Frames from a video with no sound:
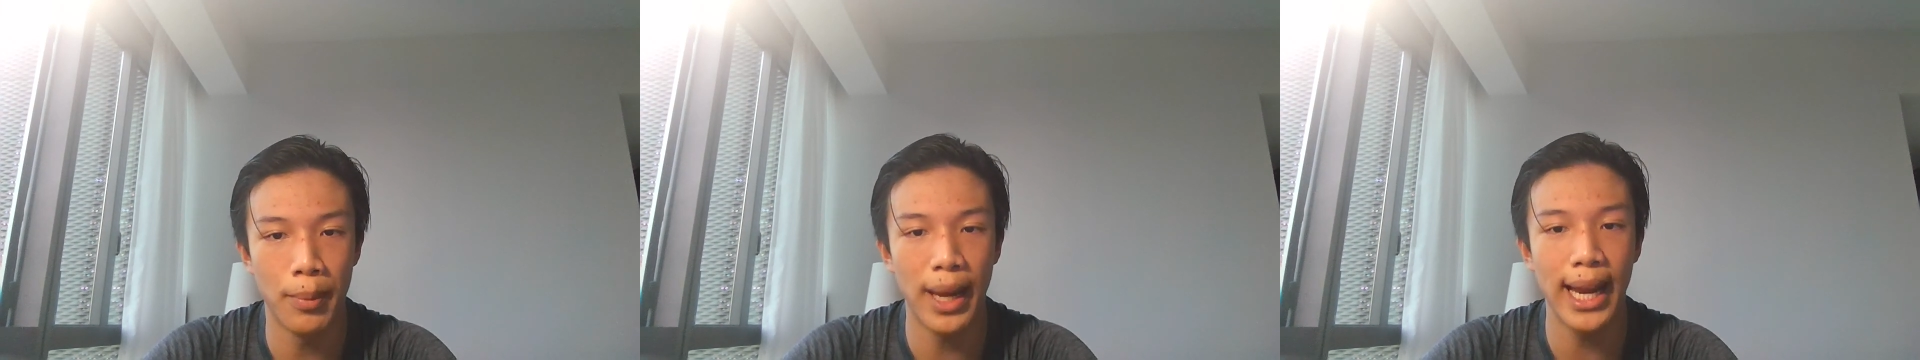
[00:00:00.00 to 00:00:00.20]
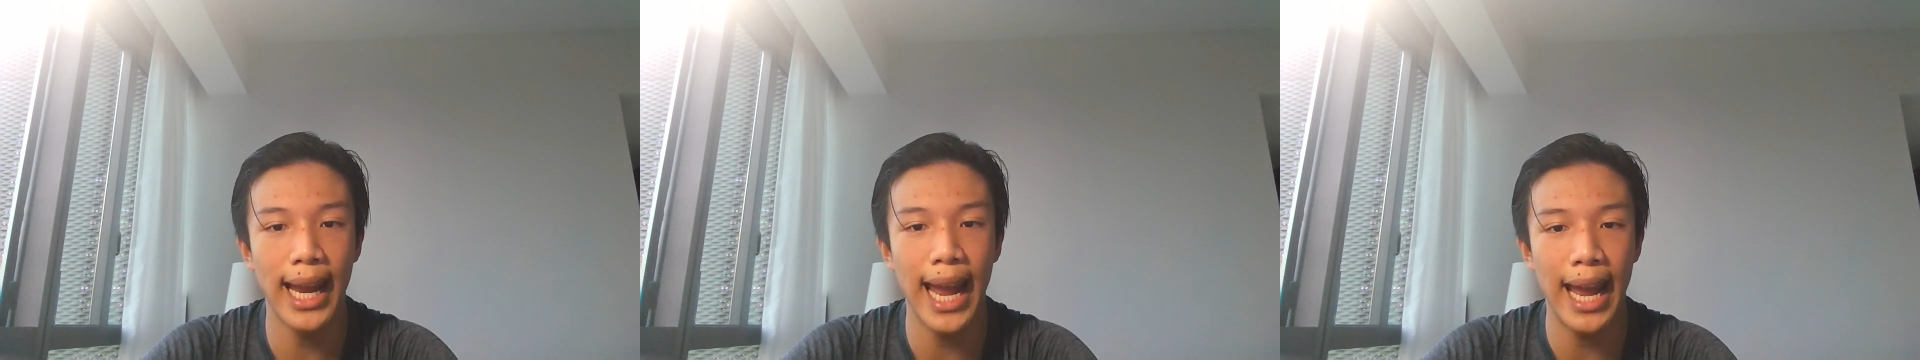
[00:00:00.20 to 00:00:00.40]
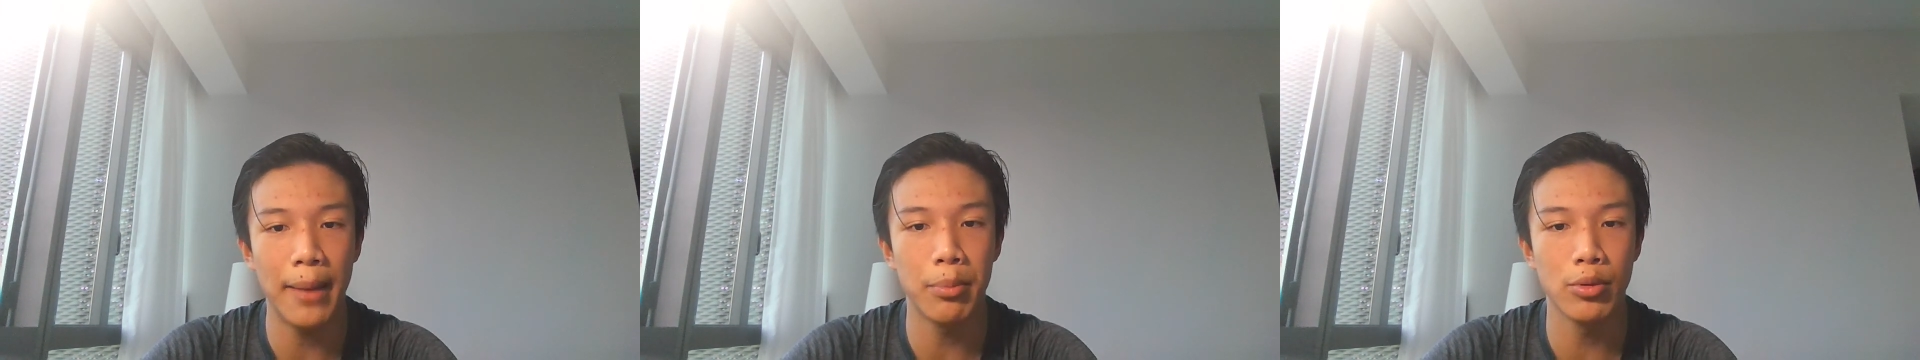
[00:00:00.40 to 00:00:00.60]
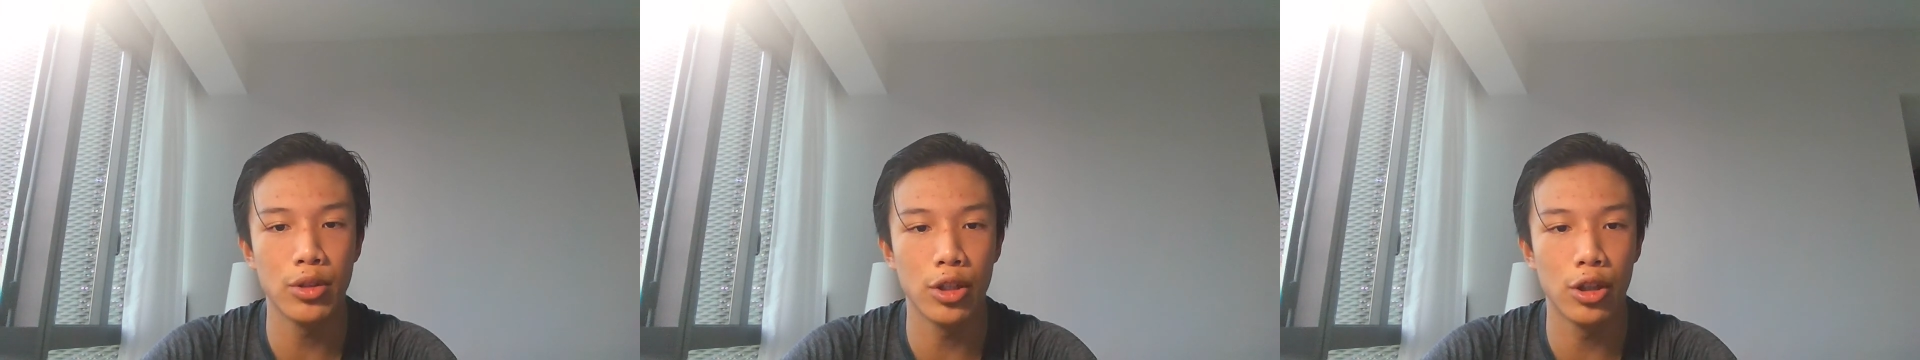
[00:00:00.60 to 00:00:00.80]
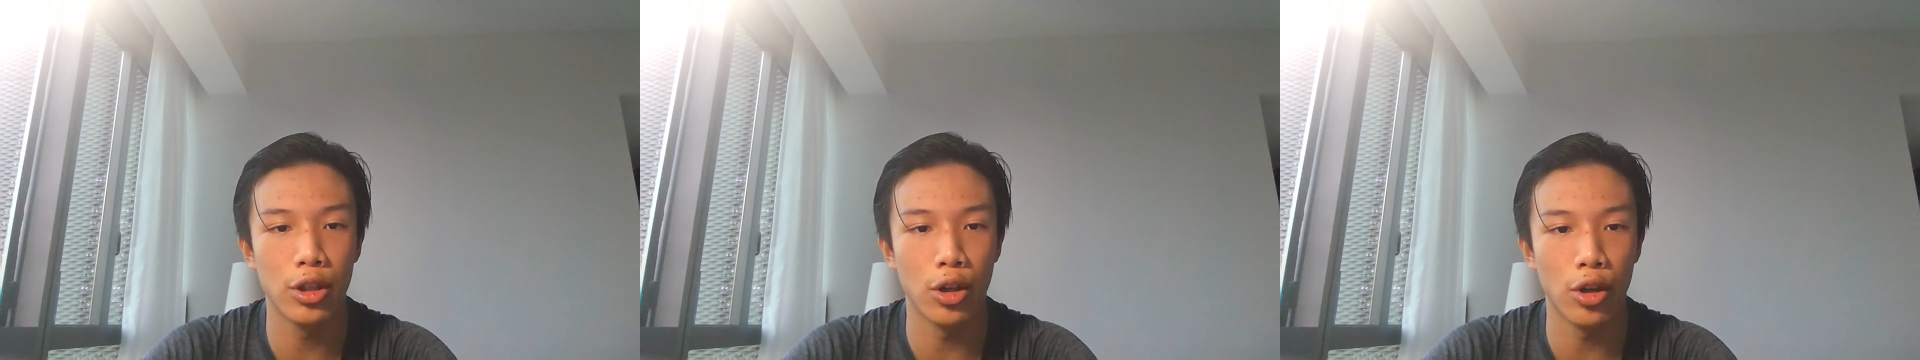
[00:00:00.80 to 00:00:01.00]
being able
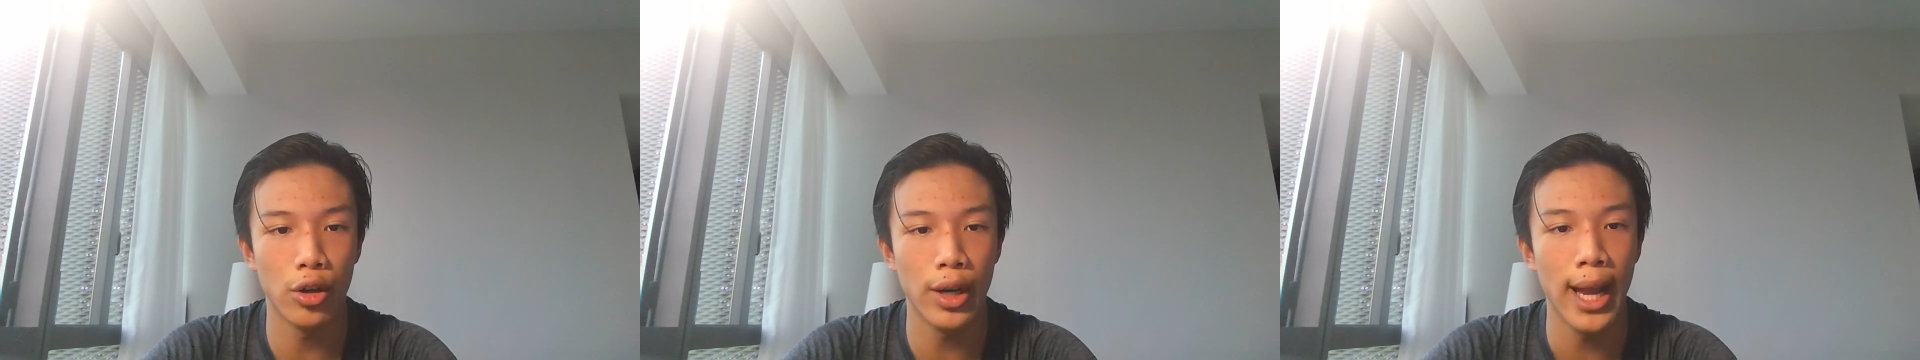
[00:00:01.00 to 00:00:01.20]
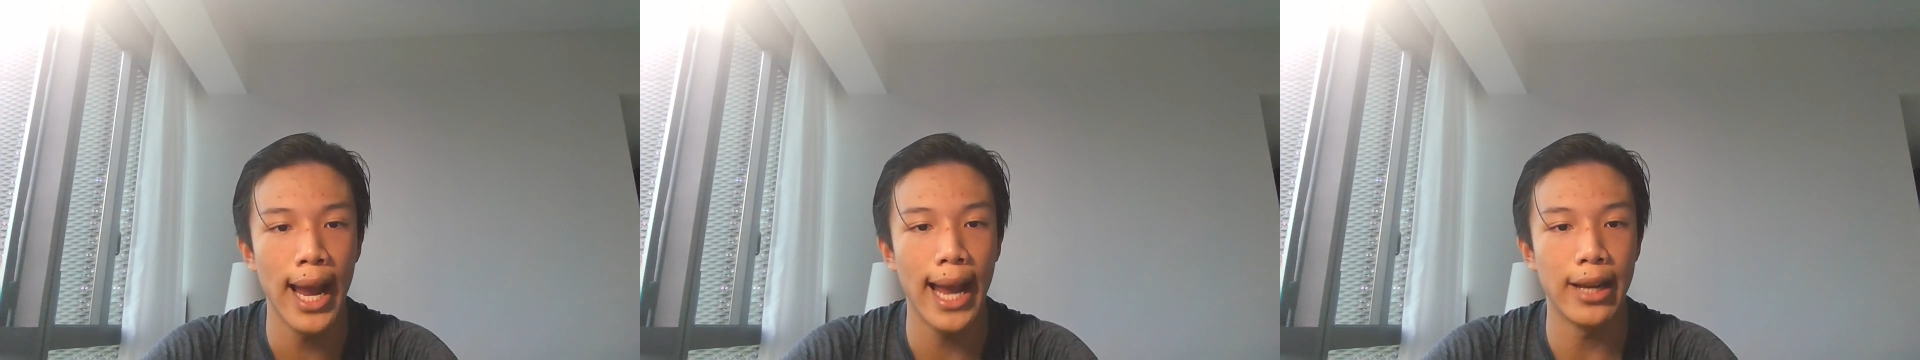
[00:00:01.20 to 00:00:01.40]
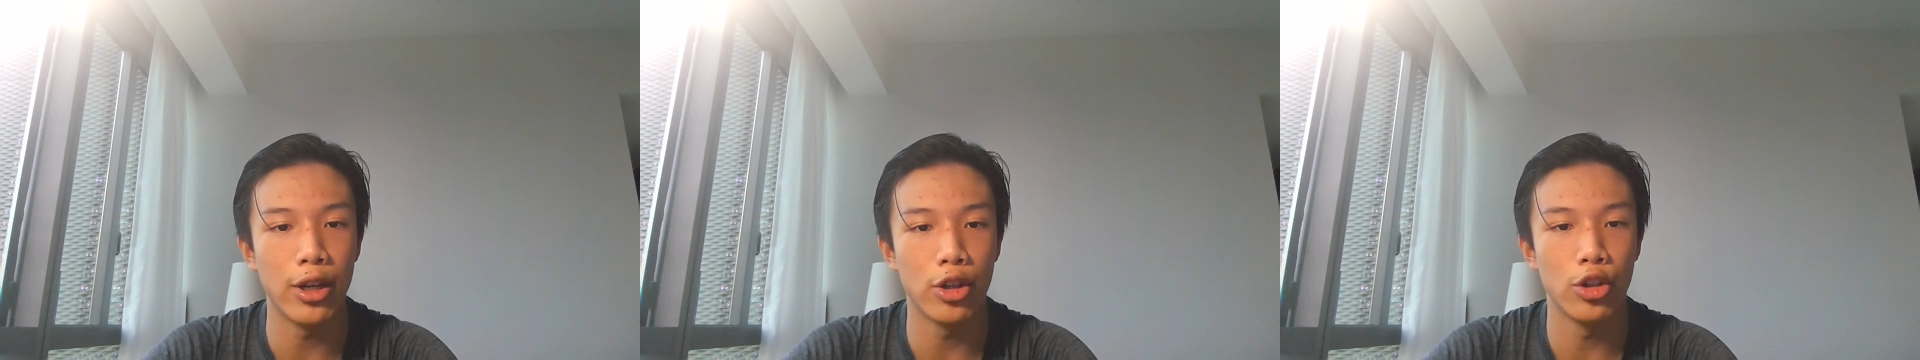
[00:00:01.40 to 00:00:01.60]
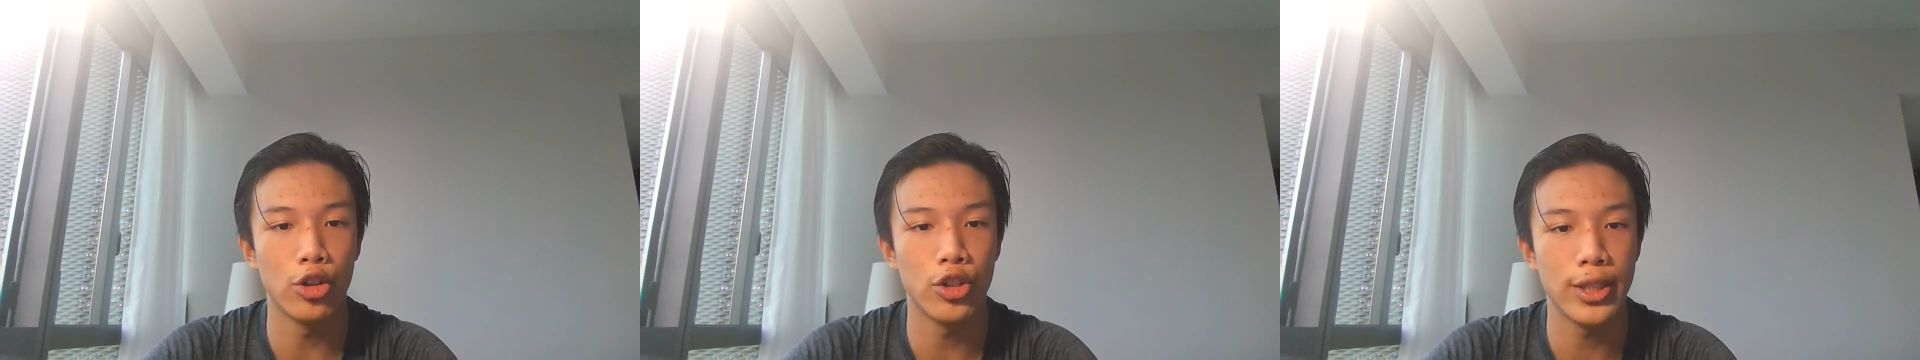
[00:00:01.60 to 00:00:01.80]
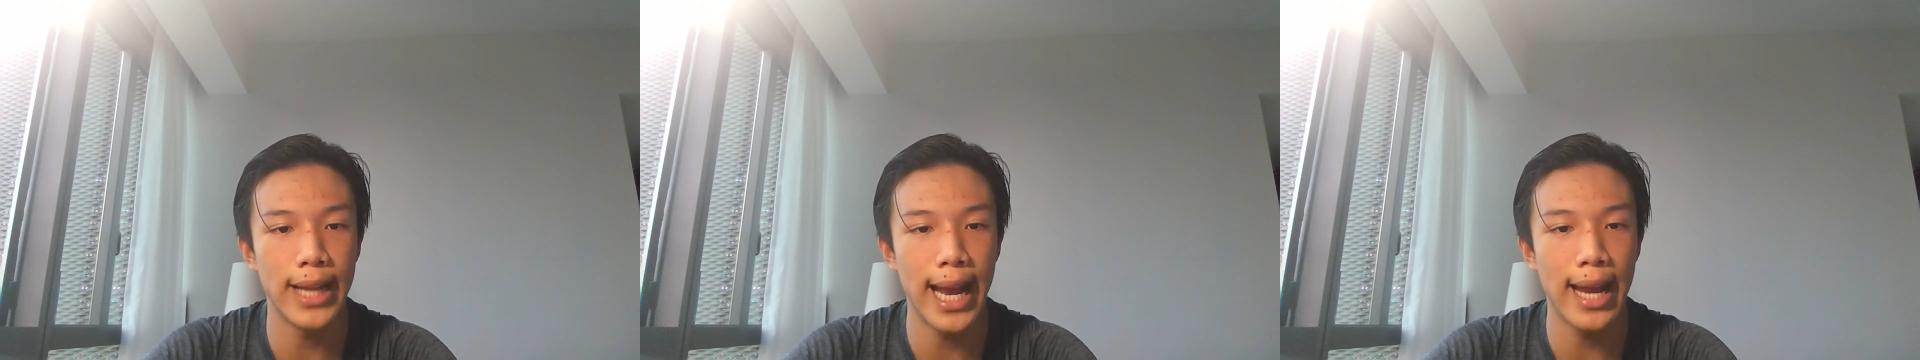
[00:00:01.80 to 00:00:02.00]
to learn and
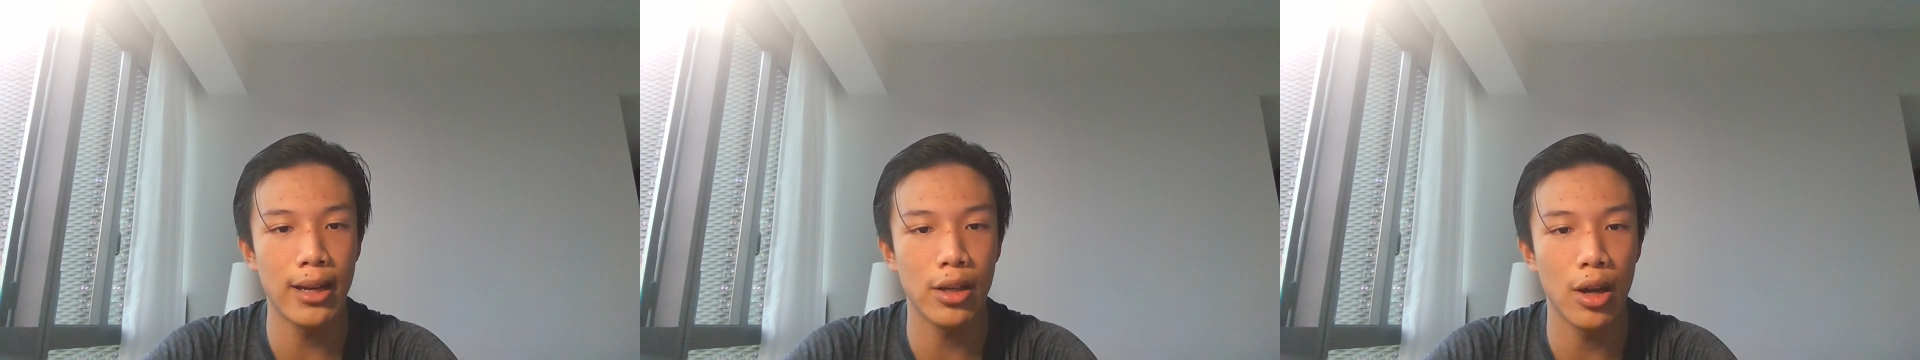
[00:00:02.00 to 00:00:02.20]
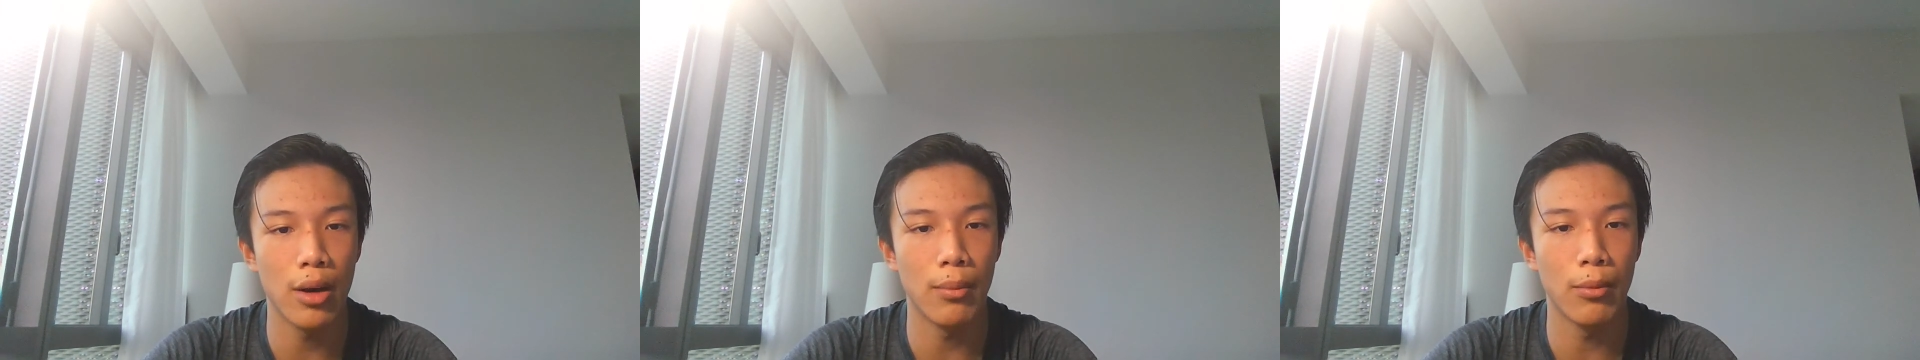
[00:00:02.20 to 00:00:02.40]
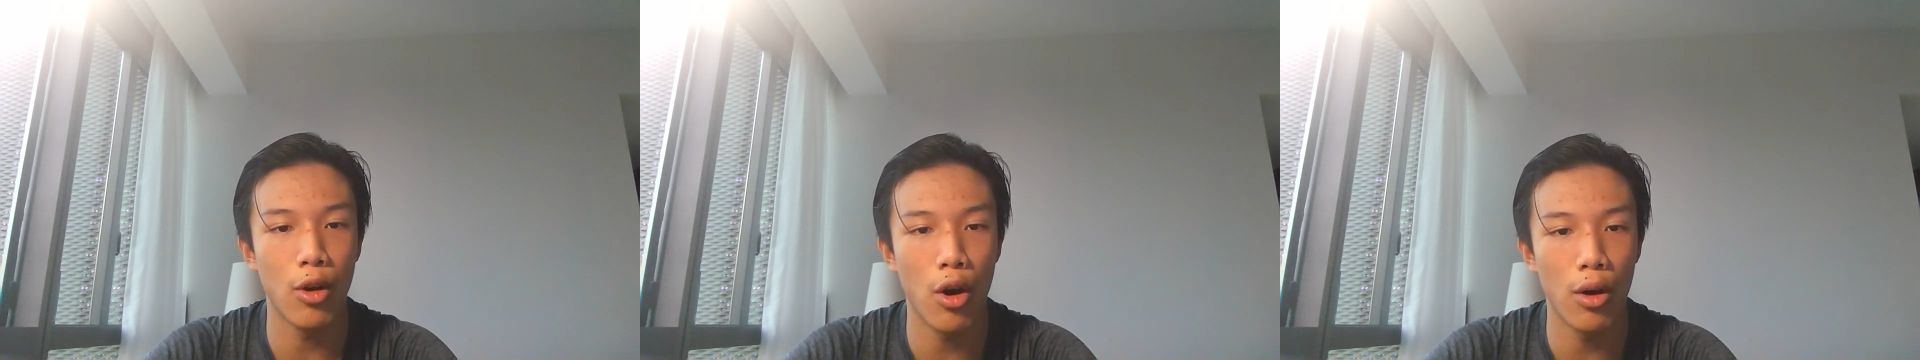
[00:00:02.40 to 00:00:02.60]
understand co-